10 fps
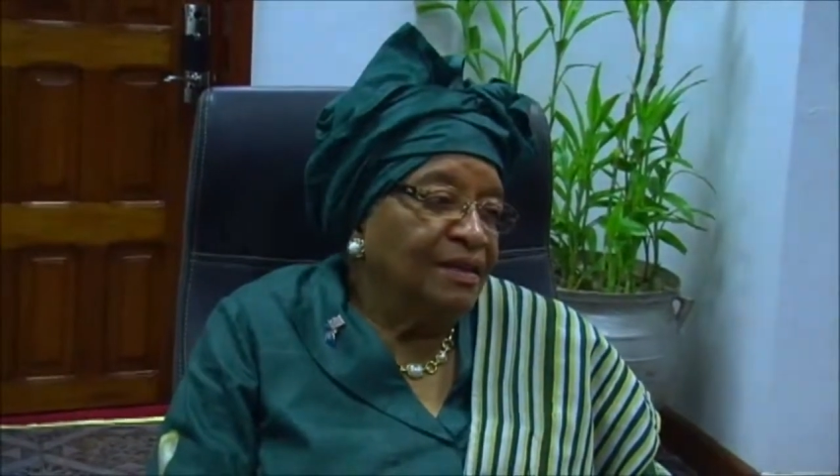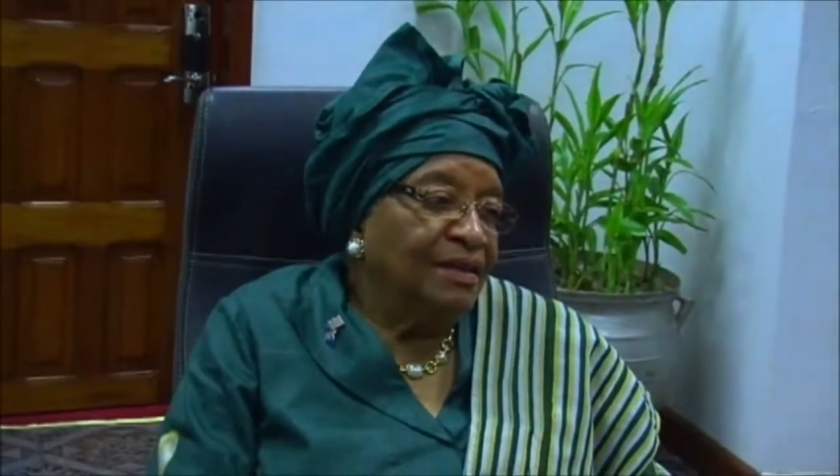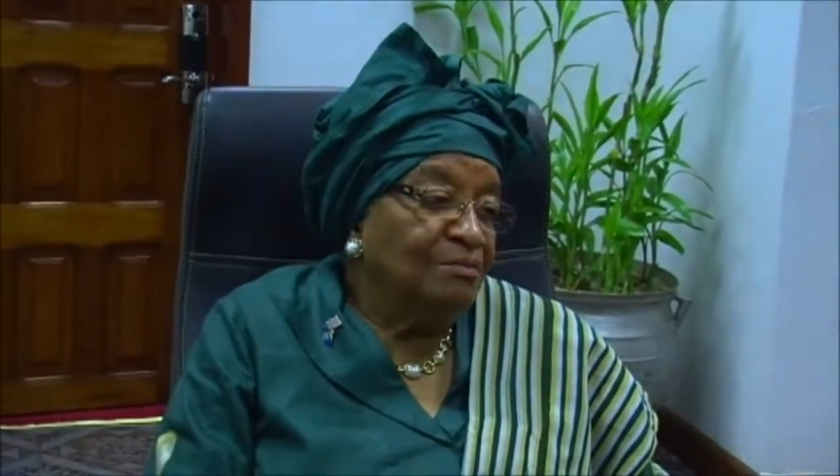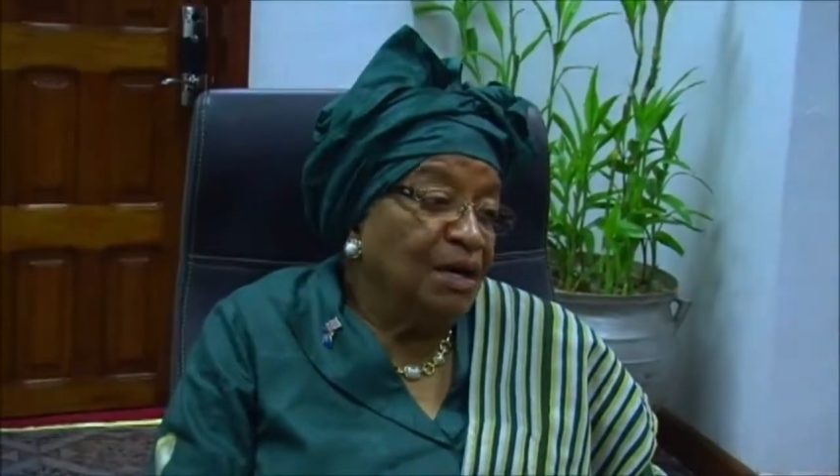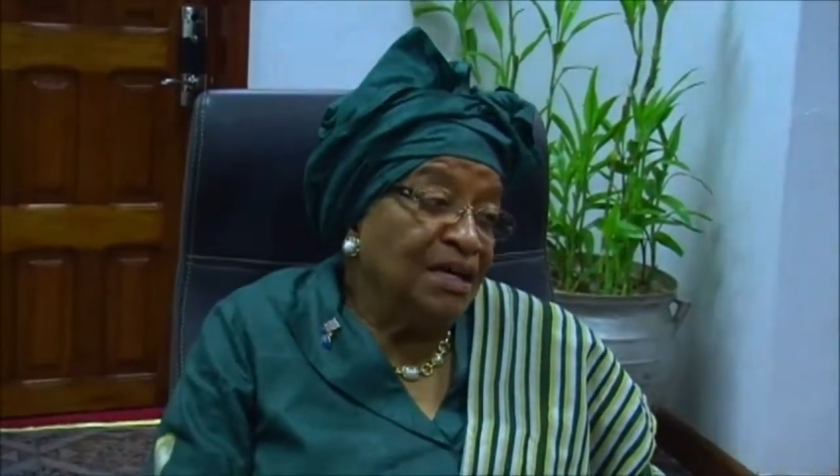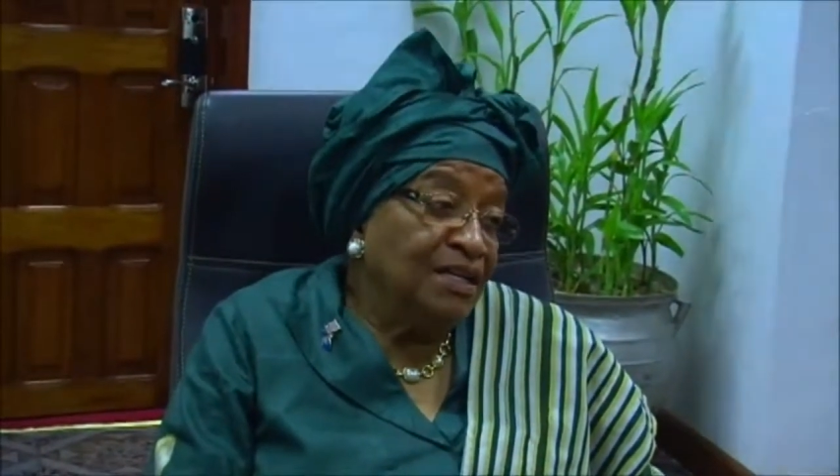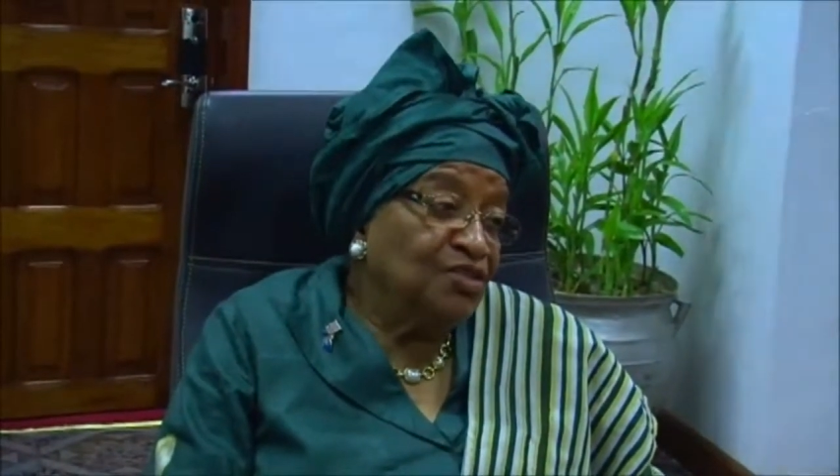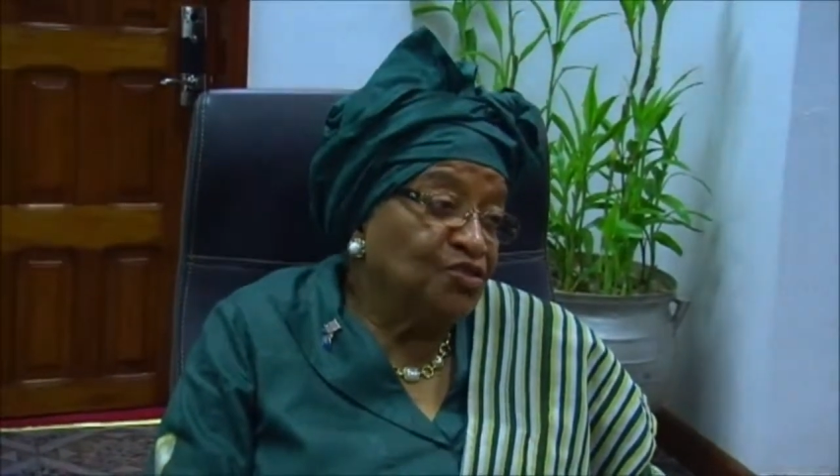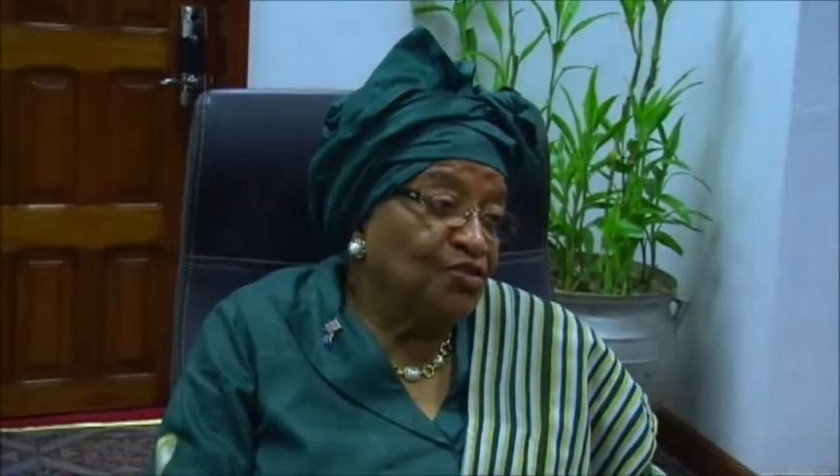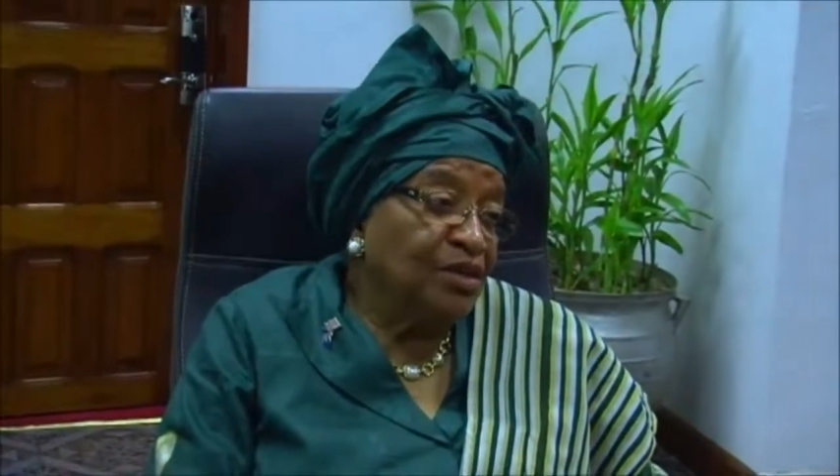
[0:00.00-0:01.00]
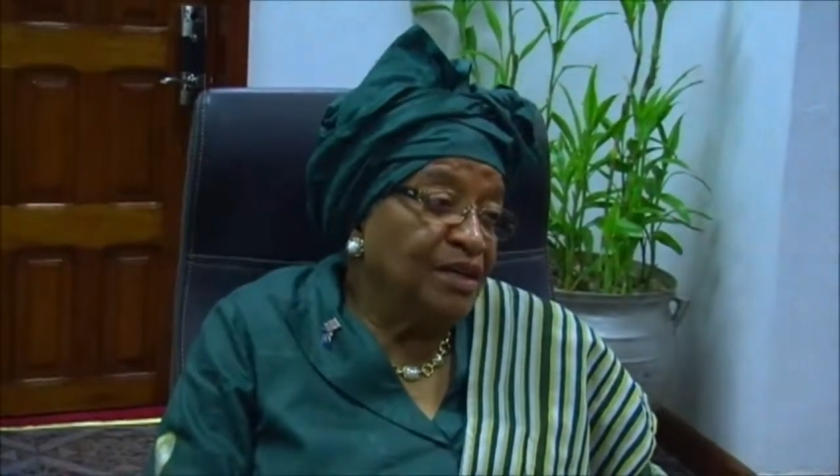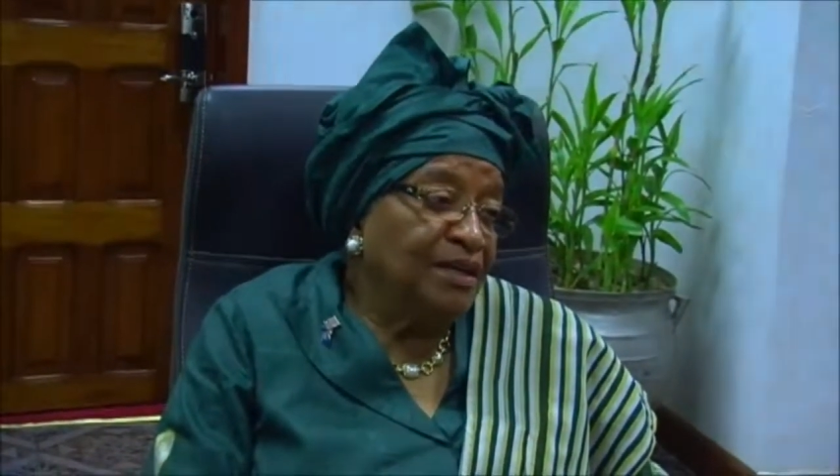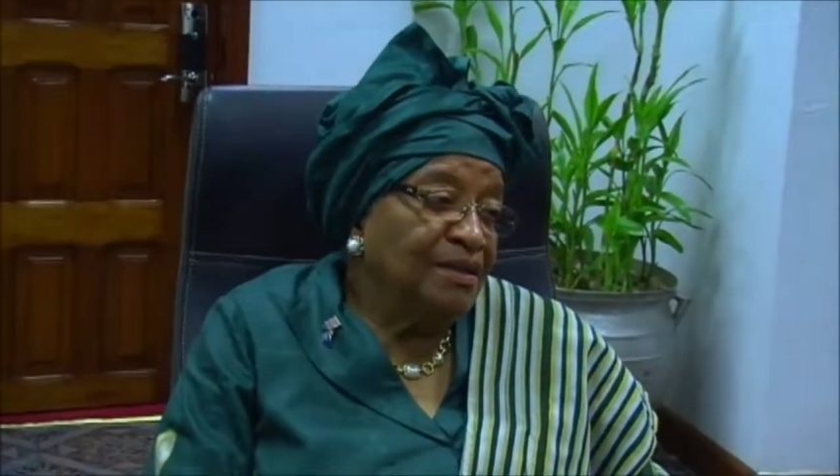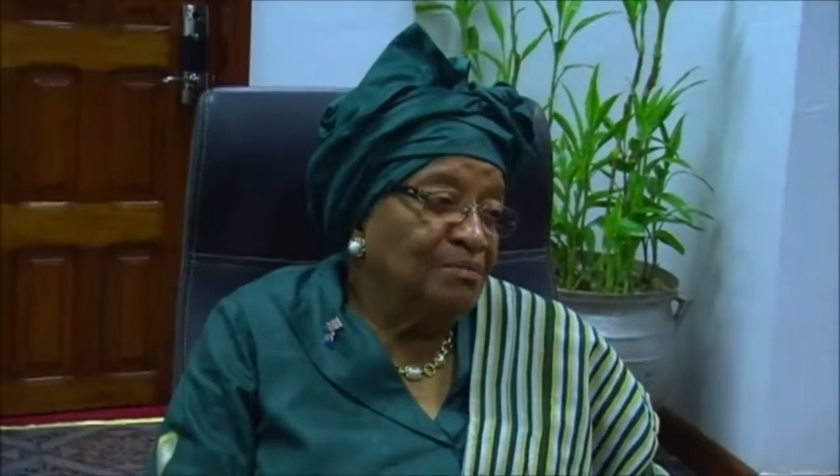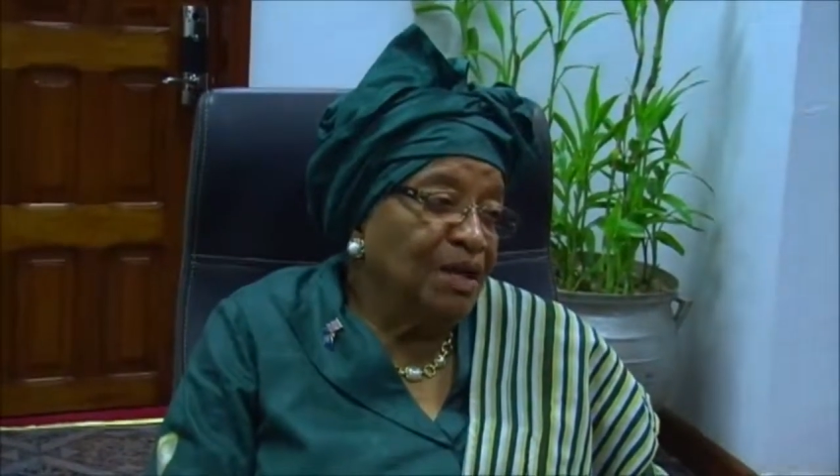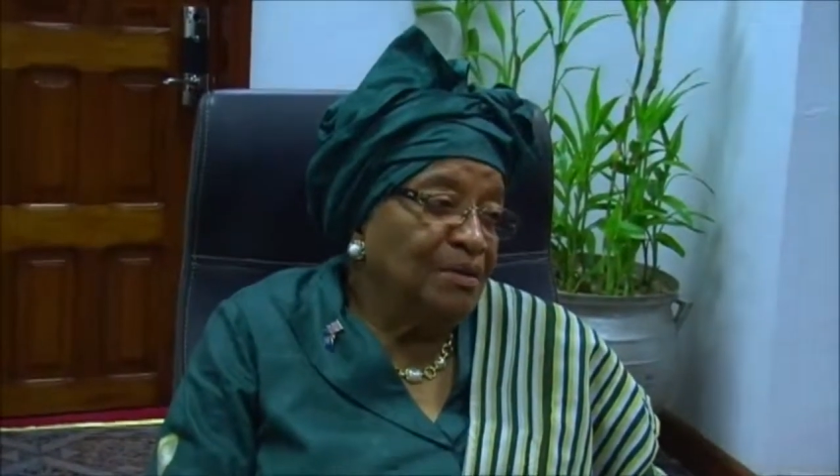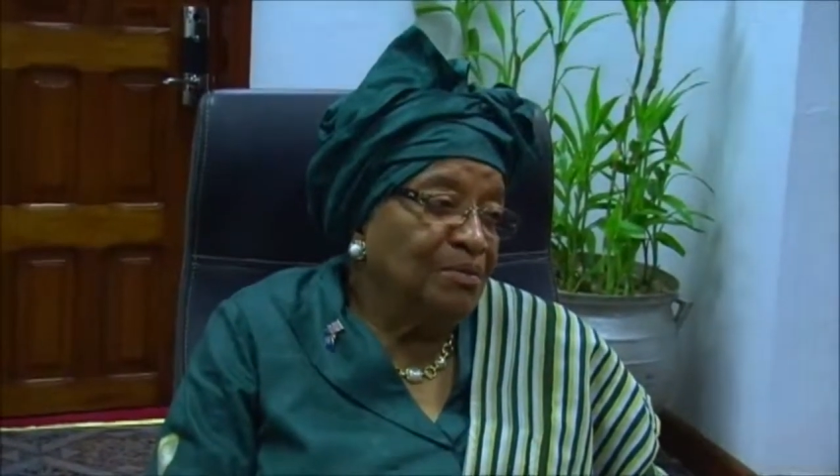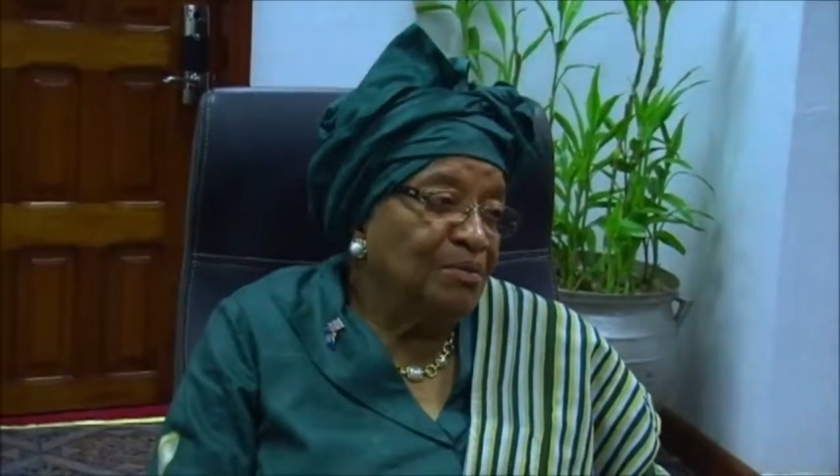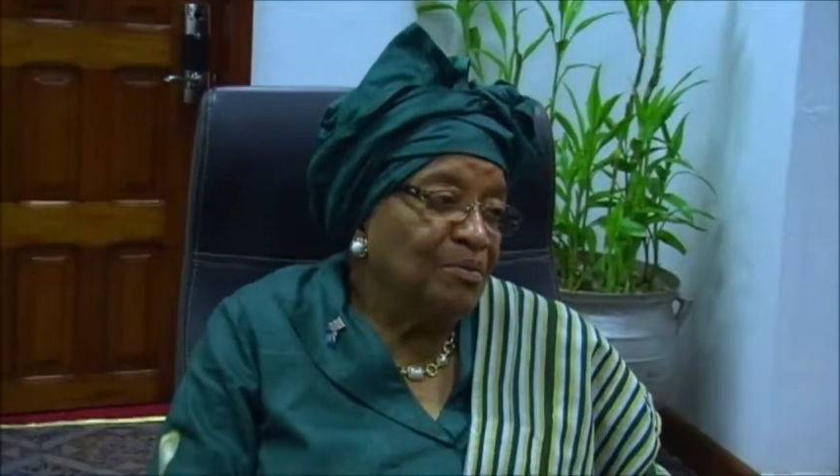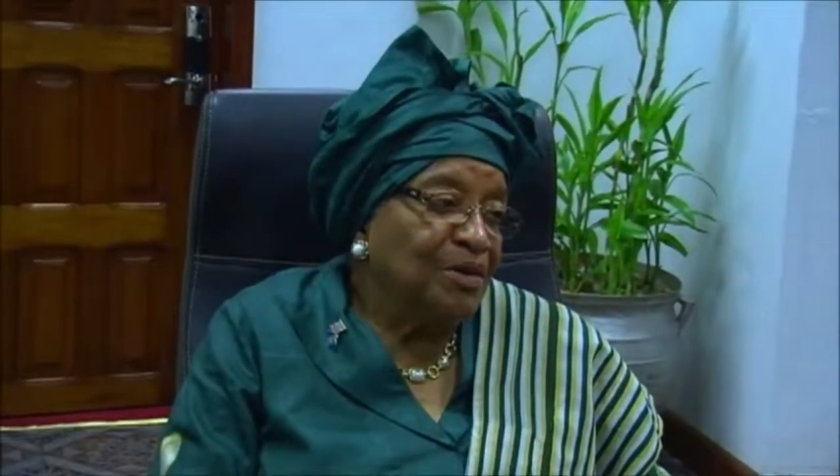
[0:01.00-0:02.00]
in my history and in my
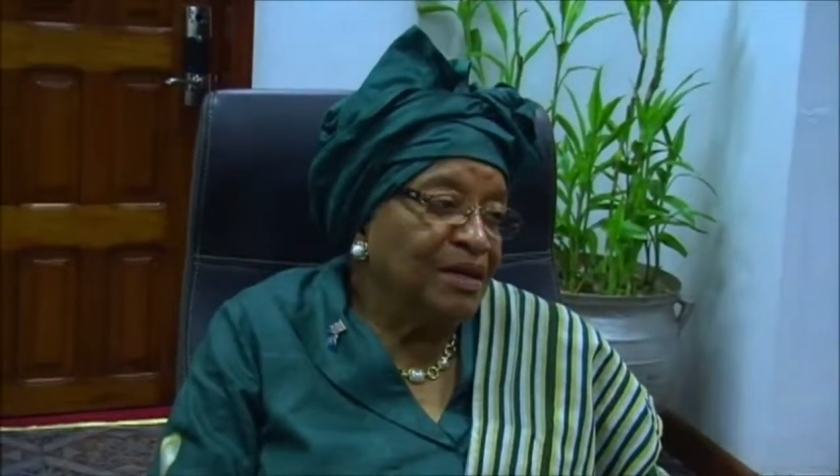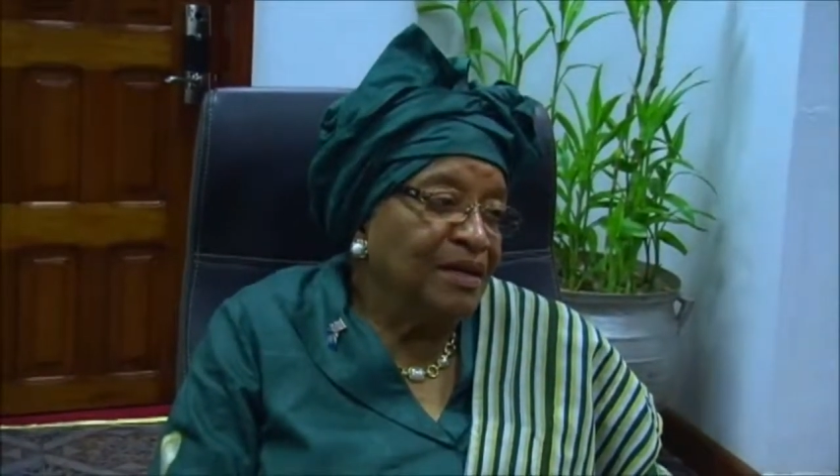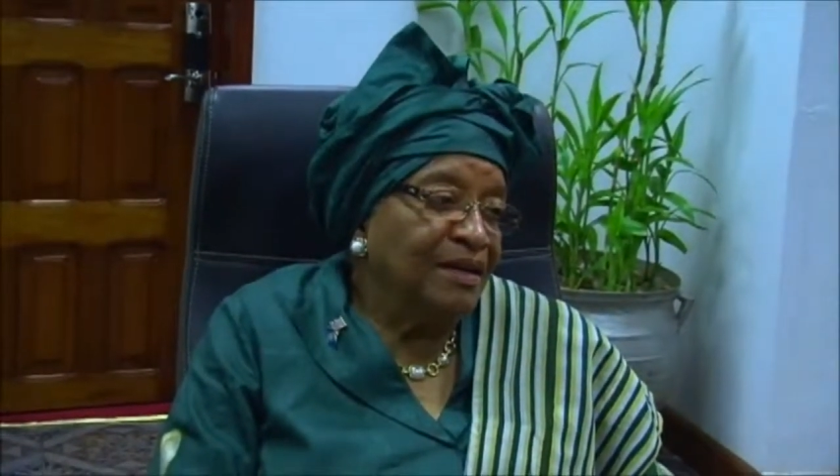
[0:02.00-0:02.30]
memory,